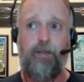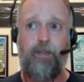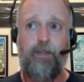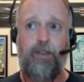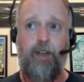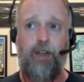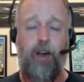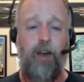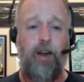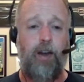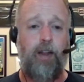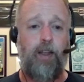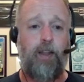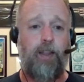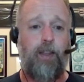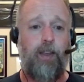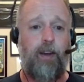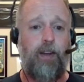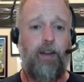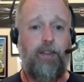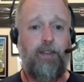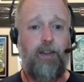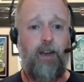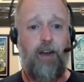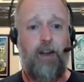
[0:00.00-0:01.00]
tonic
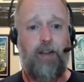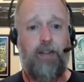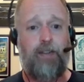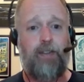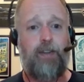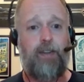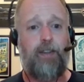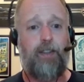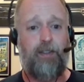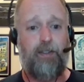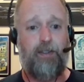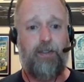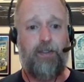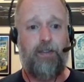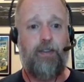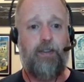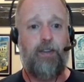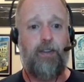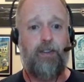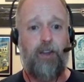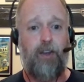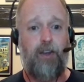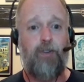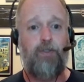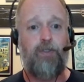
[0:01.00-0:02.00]
and a toxic is the
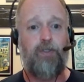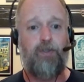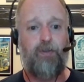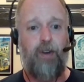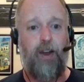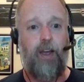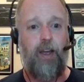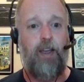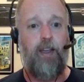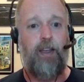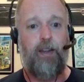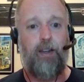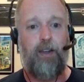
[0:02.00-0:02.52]
dose, right?